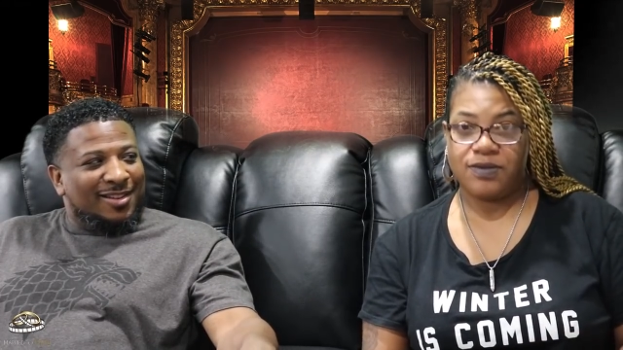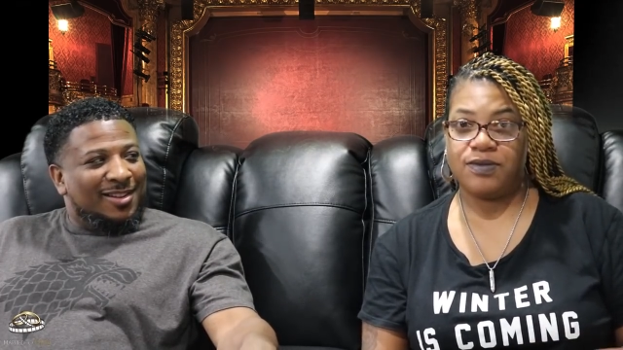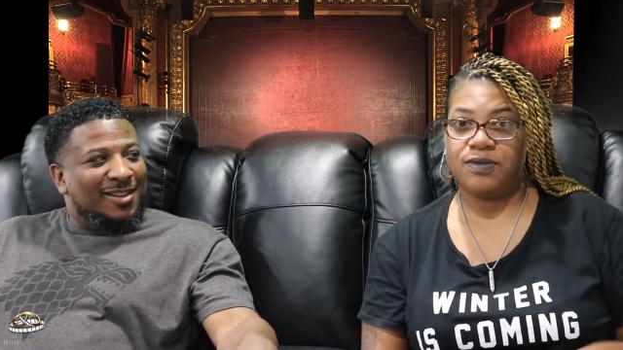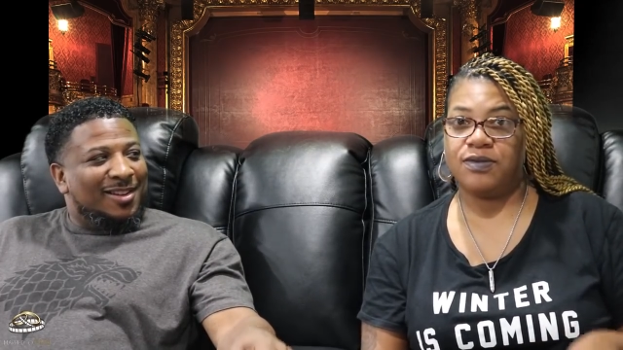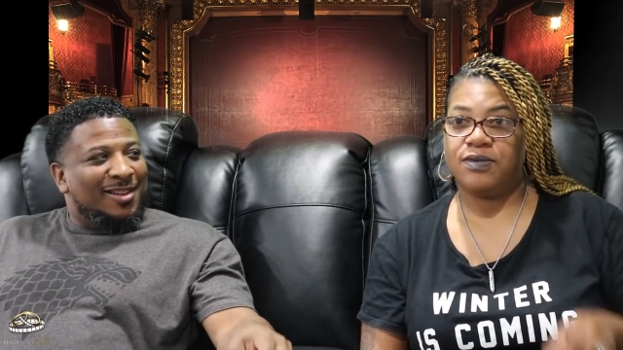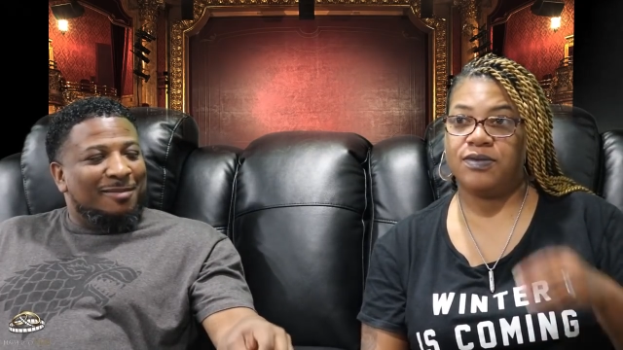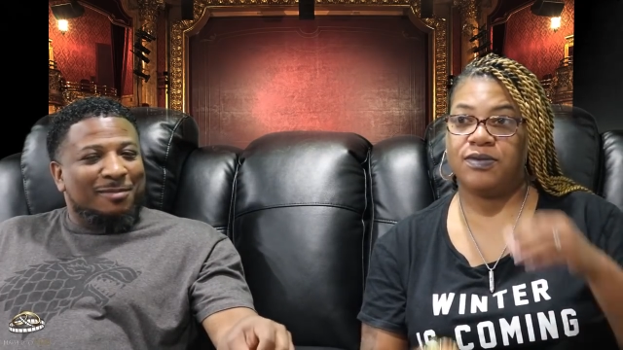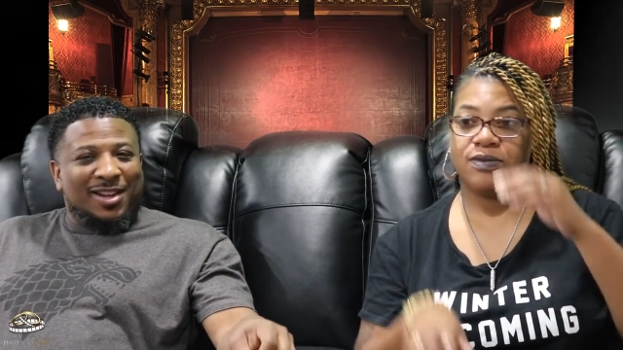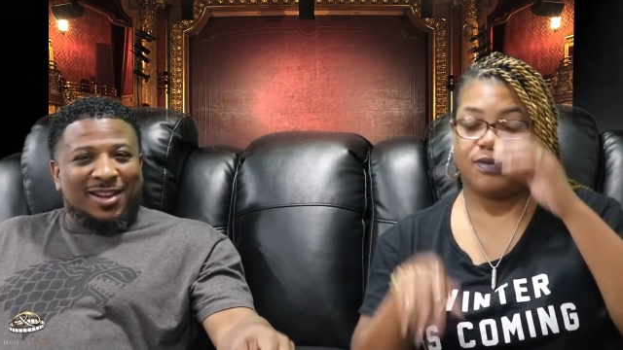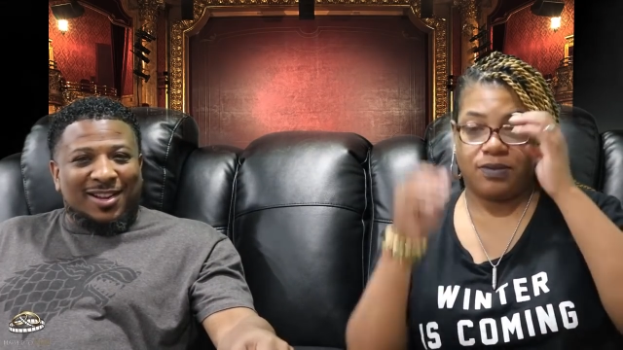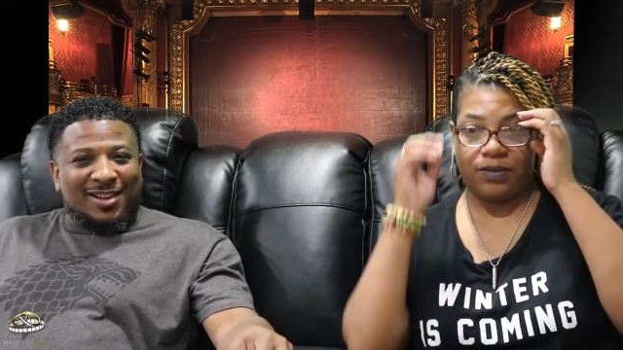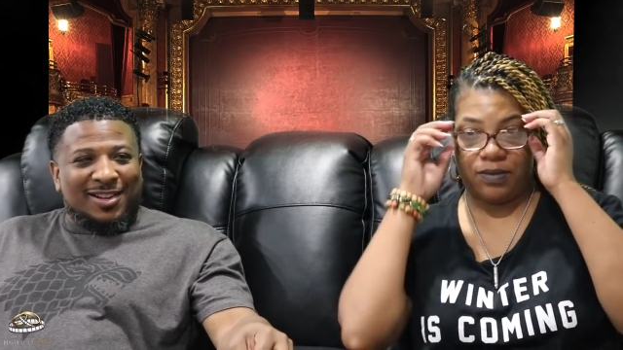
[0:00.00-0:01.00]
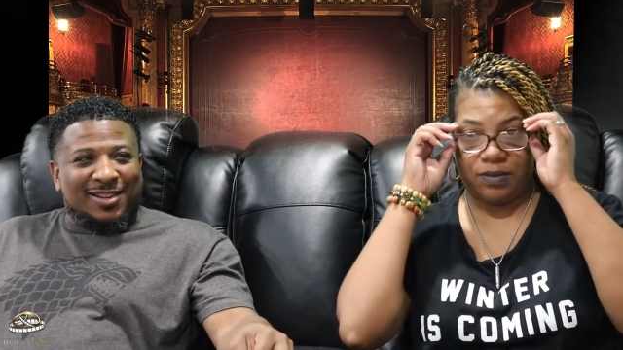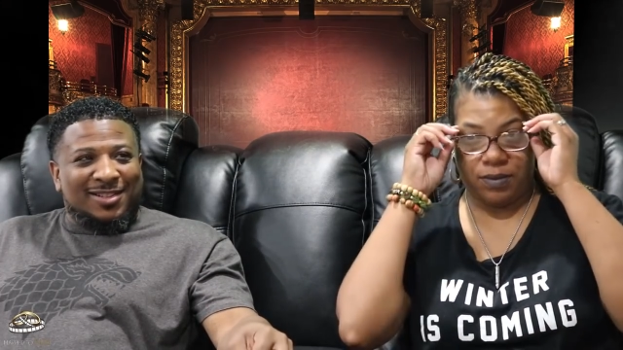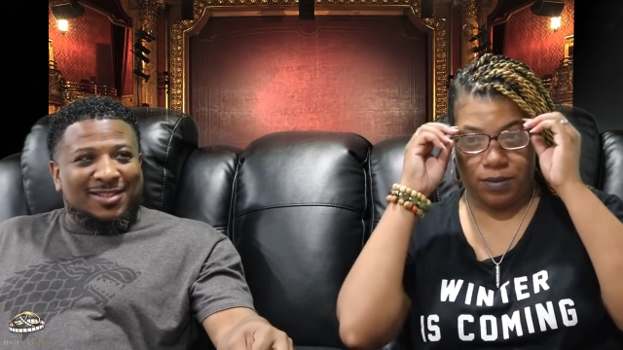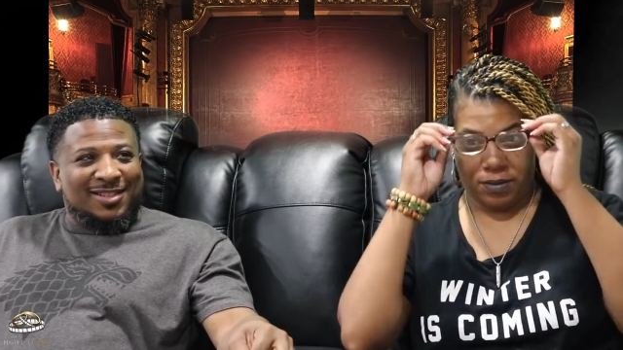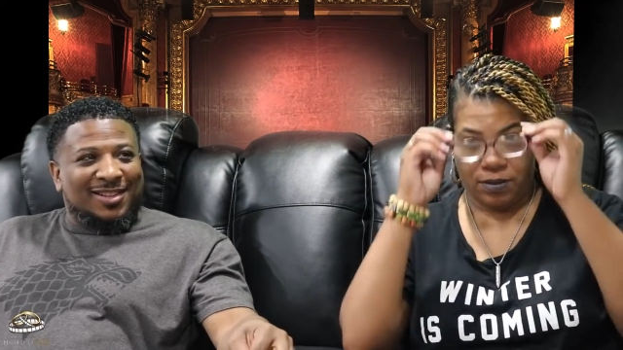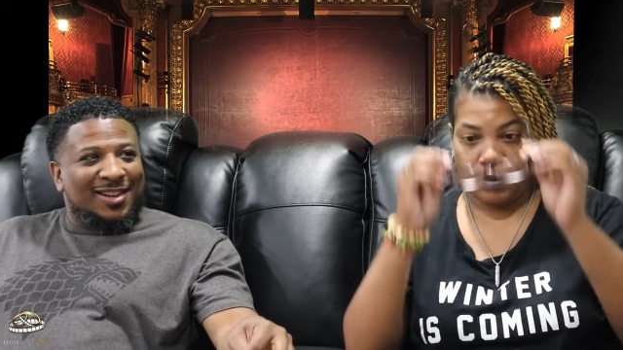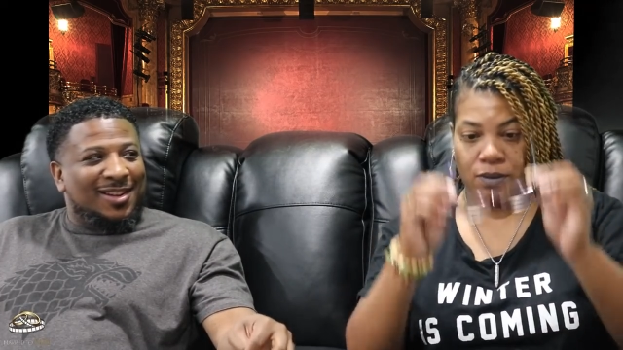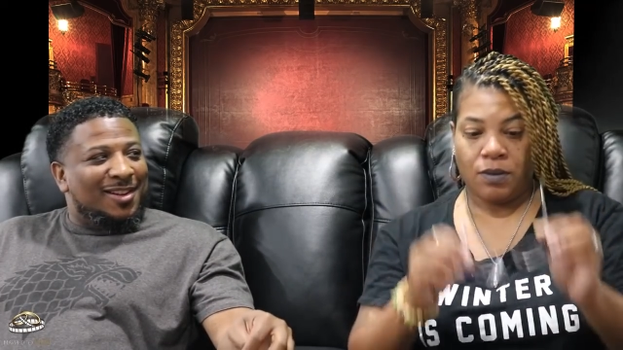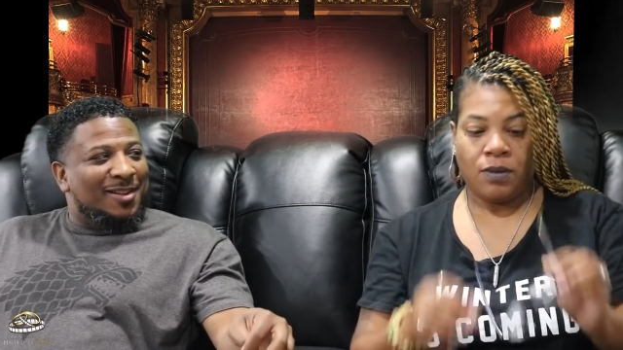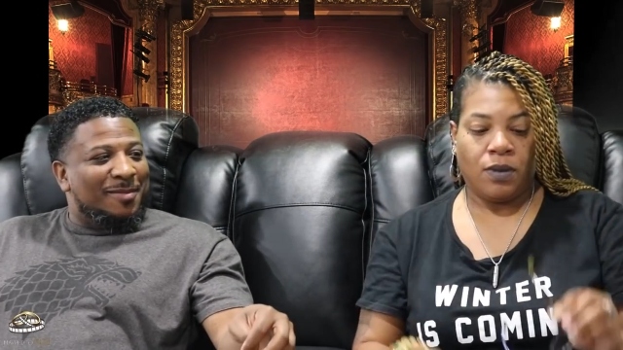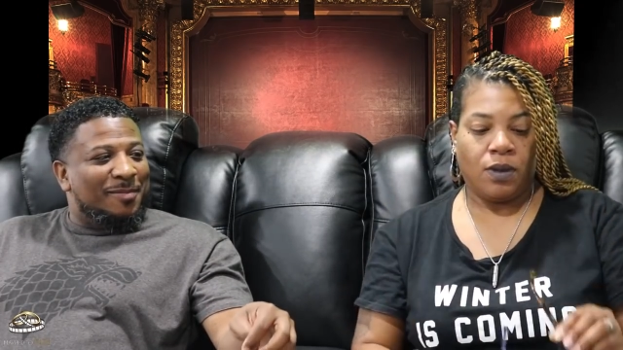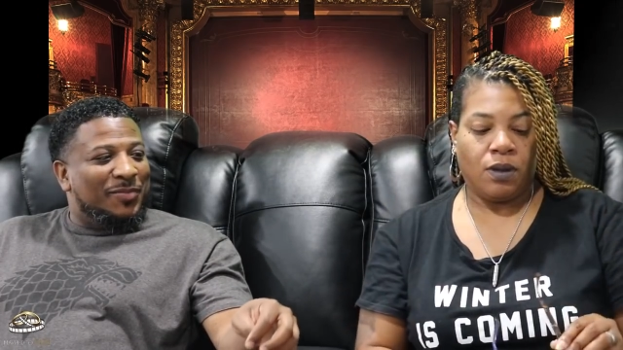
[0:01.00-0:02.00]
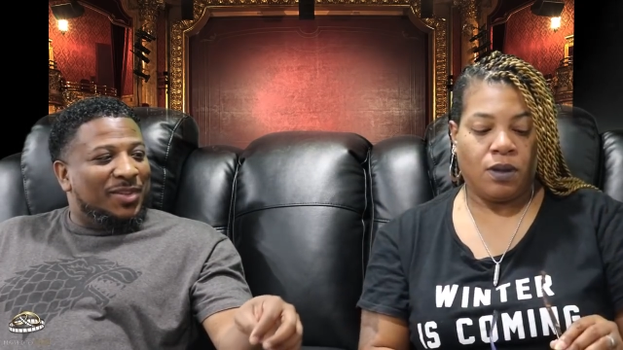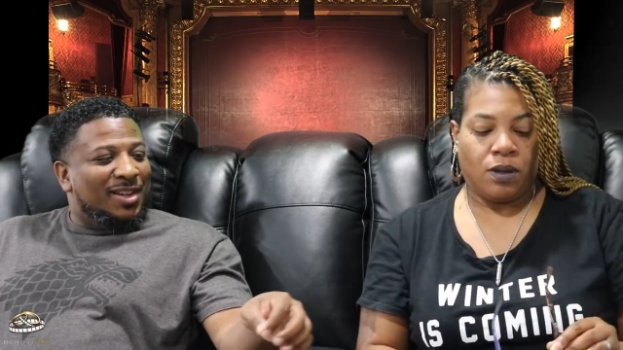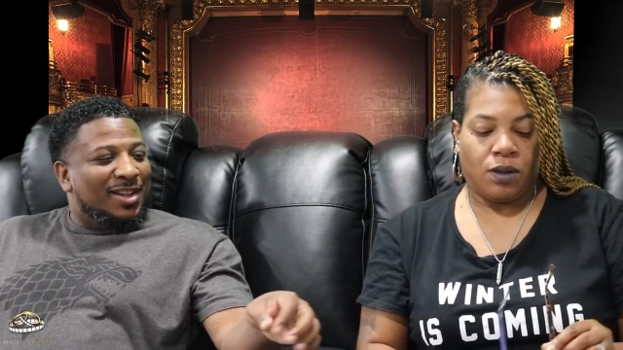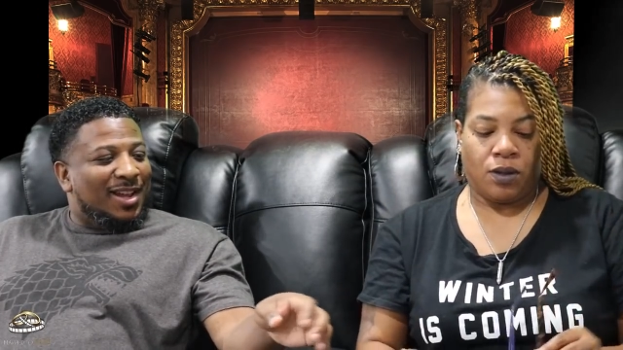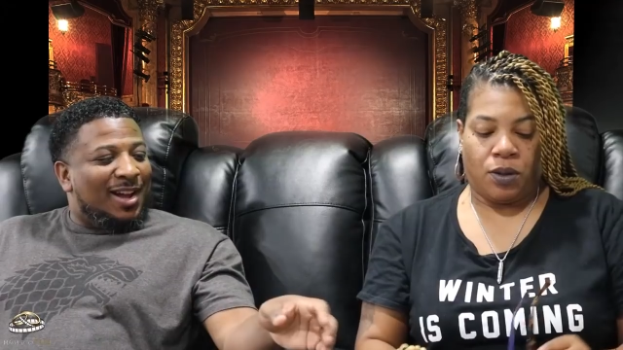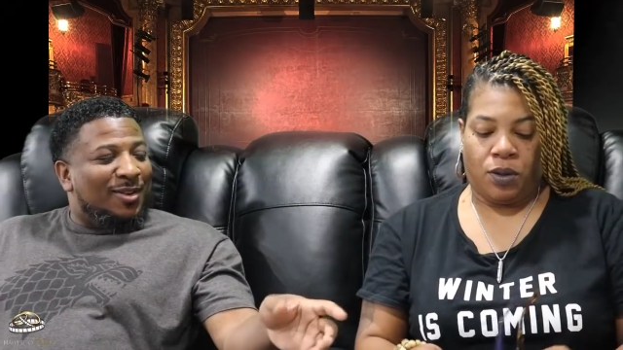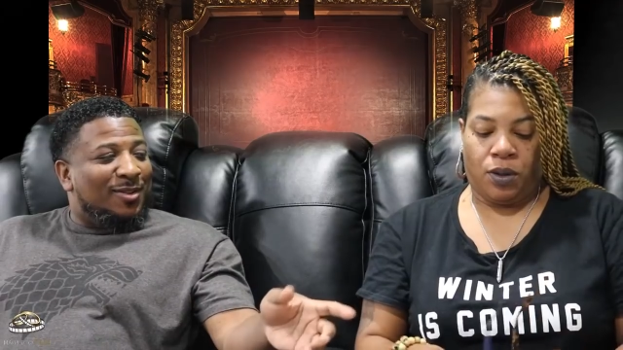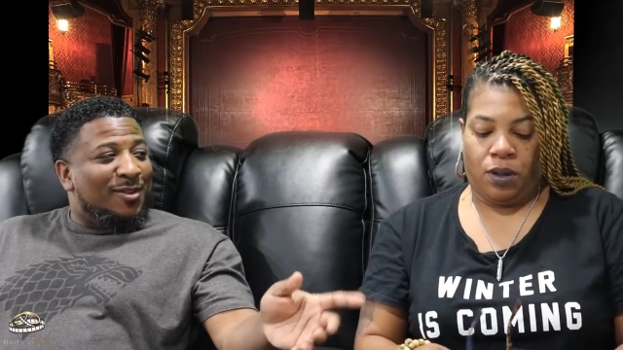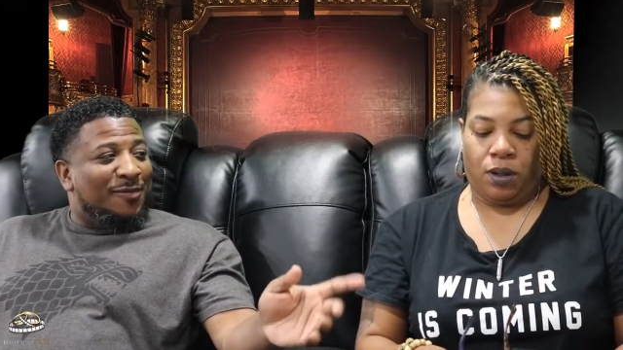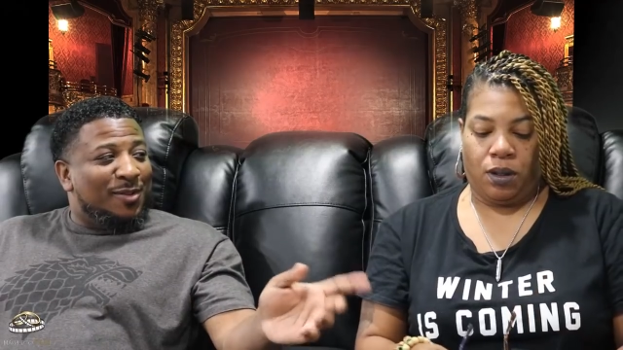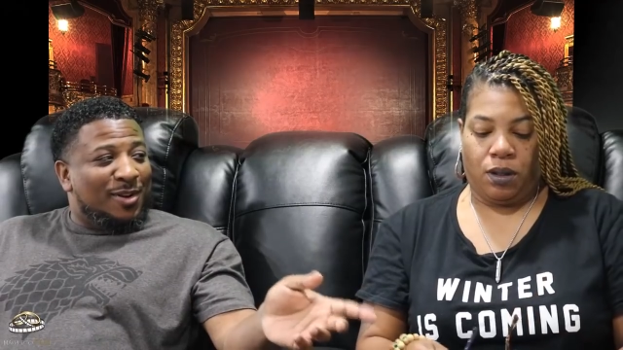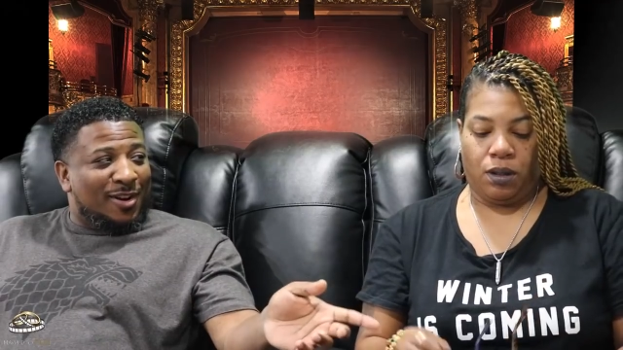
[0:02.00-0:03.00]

Speaker 1: Hmm. Because, I don't know if you